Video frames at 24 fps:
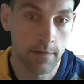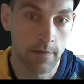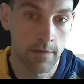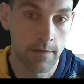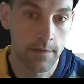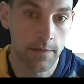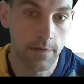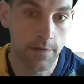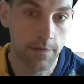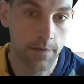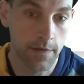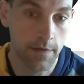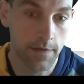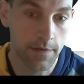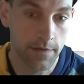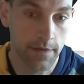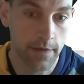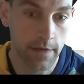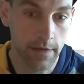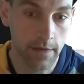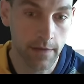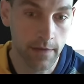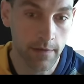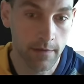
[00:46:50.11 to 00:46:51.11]
So
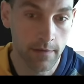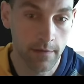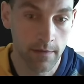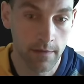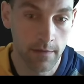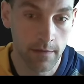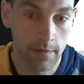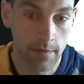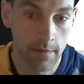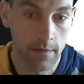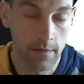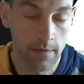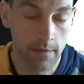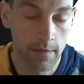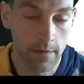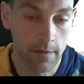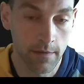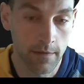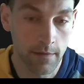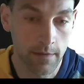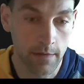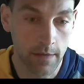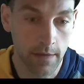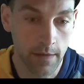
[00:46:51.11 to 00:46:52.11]
frustrating.
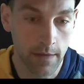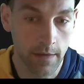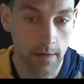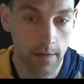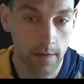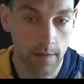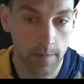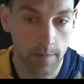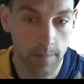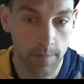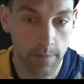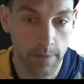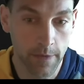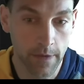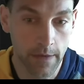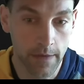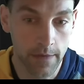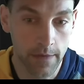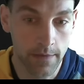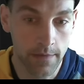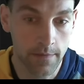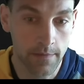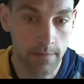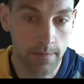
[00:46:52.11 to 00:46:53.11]
Uh,
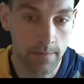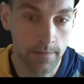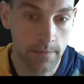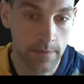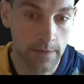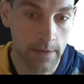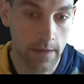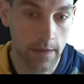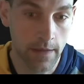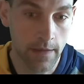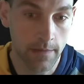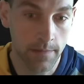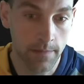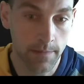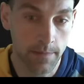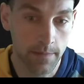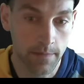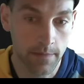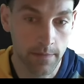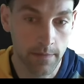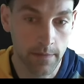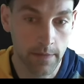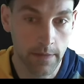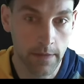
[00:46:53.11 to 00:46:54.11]
bottom, top,
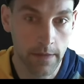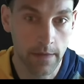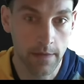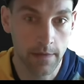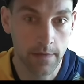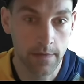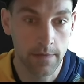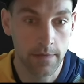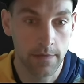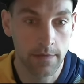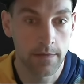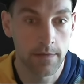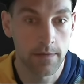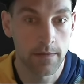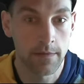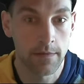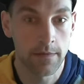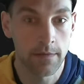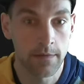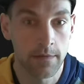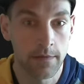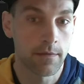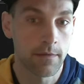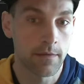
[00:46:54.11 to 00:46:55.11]
I guess.
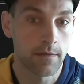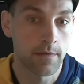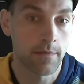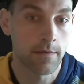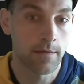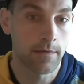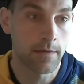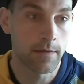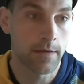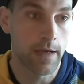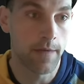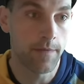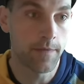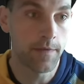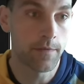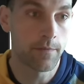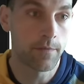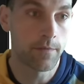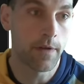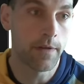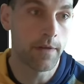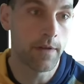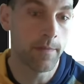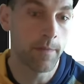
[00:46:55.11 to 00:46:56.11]
have to
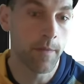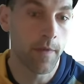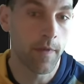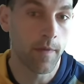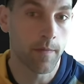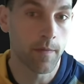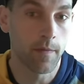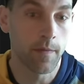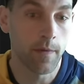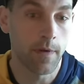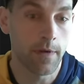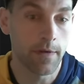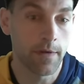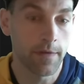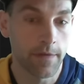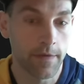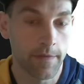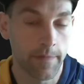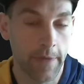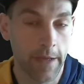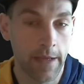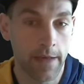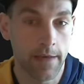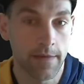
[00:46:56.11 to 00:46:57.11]
run them through all of their
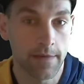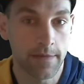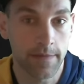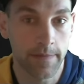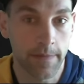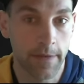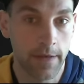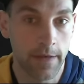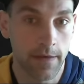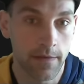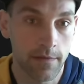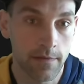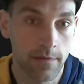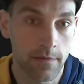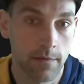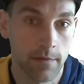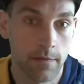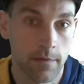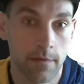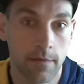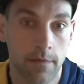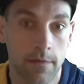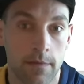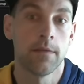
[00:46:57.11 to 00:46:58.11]
mana somehow.
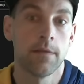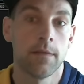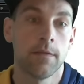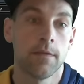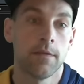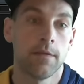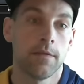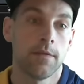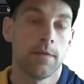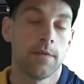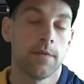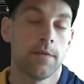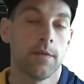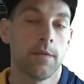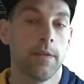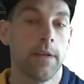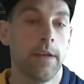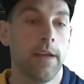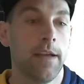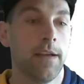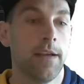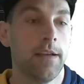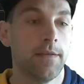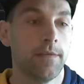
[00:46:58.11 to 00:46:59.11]
So they
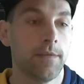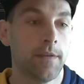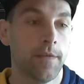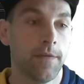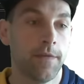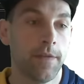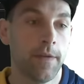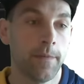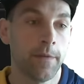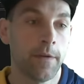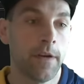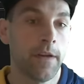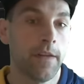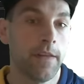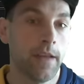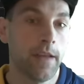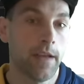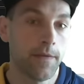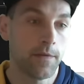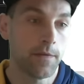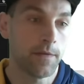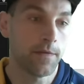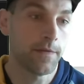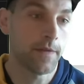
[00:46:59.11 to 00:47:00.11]
have ephemerate. They
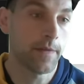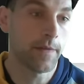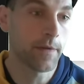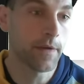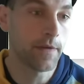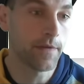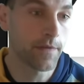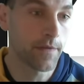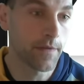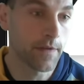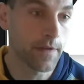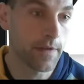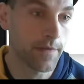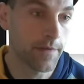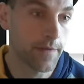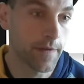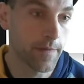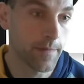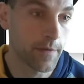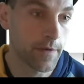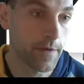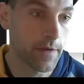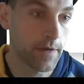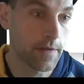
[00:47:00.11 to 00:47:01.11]
have to ephemerate for the
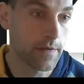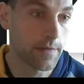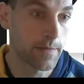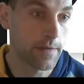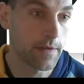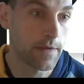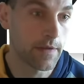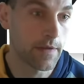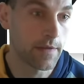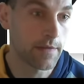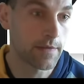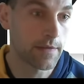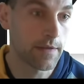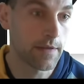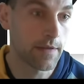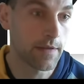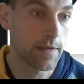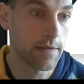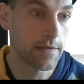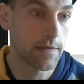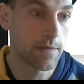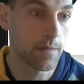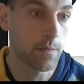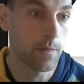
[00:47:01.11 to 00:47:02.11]
ephemerate because we lost. They
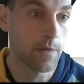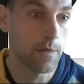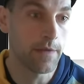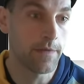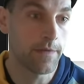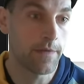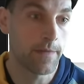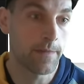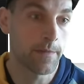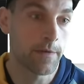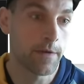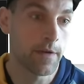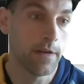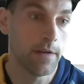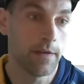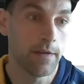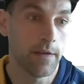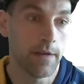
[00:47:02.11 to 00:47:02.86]
lost the one ephemerate.